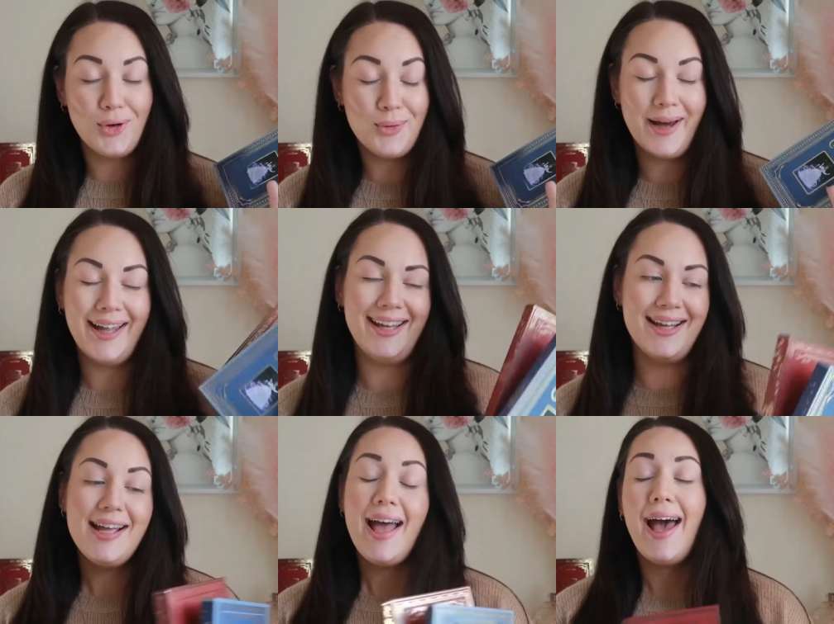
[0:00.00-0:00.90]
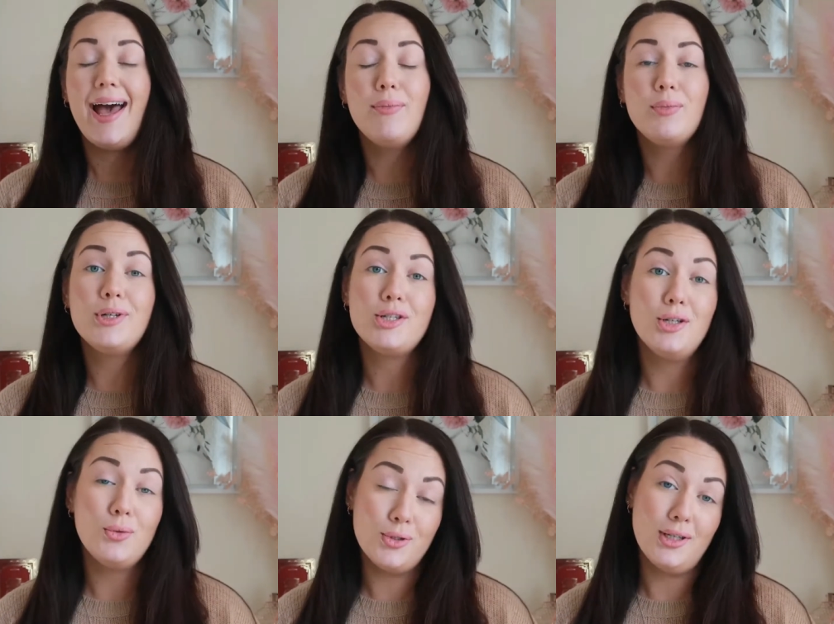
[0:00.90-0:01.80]
palette, which
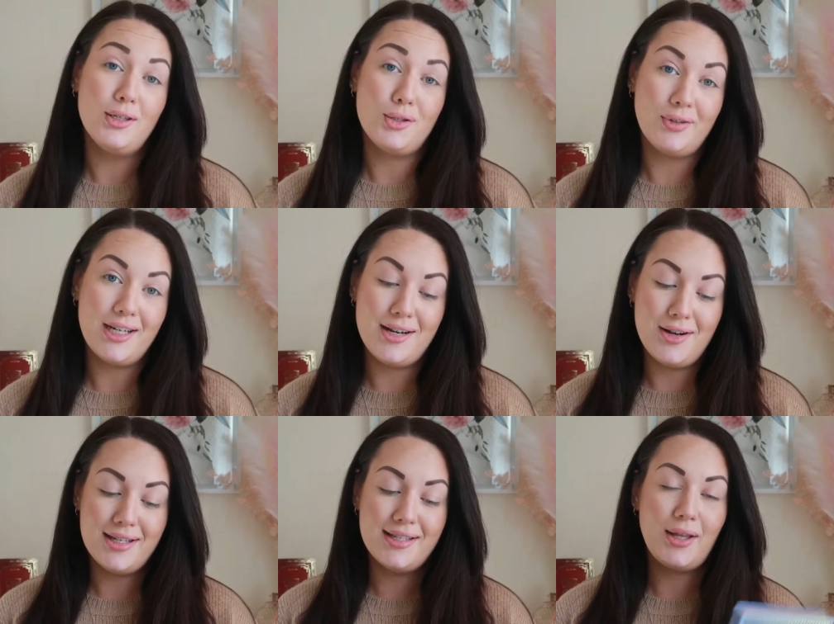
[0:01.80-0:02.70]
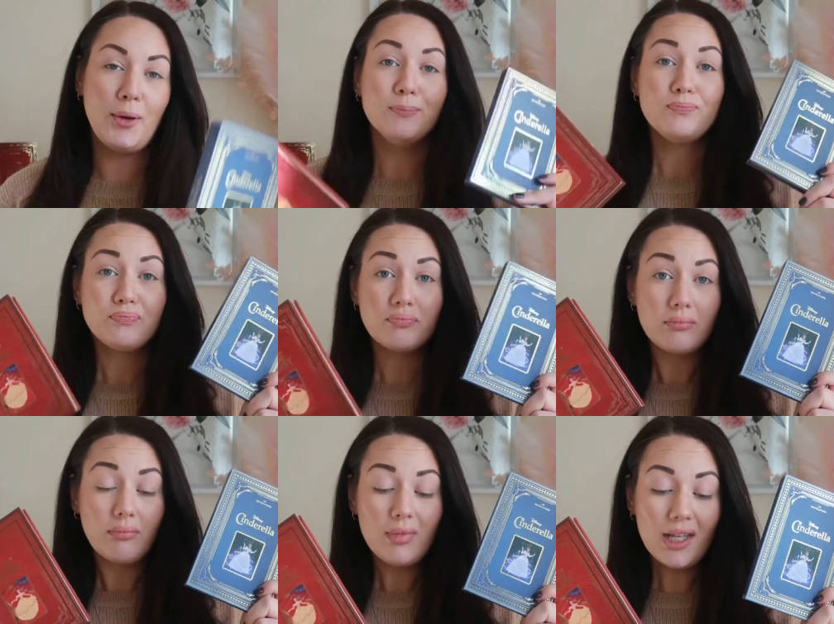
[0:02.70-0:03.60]
also looks really nice. So
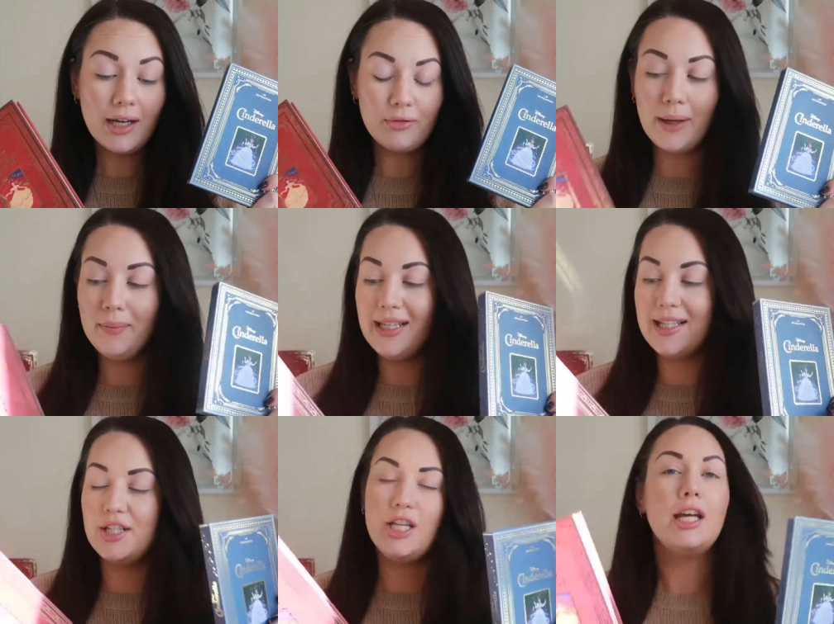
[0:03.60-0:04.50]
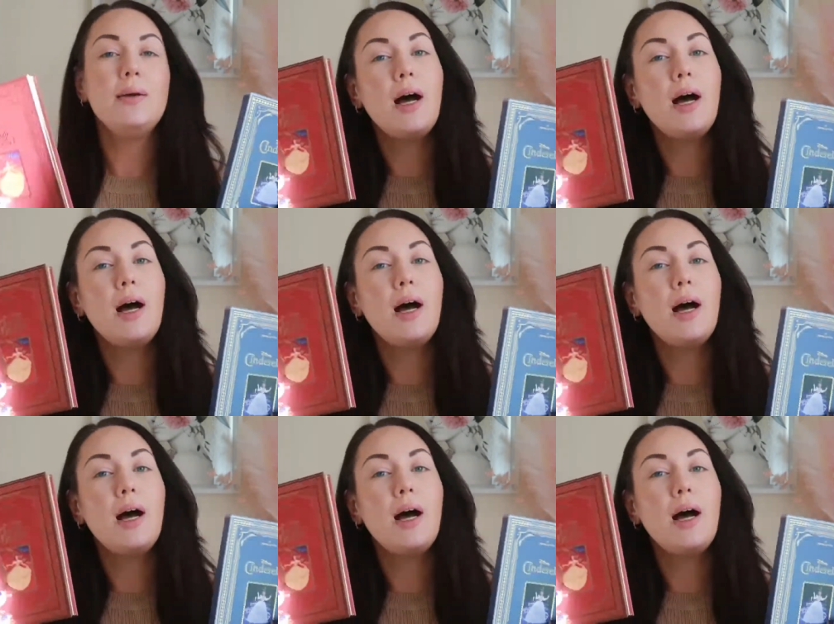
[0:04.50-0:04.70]
I've grabbed these 2.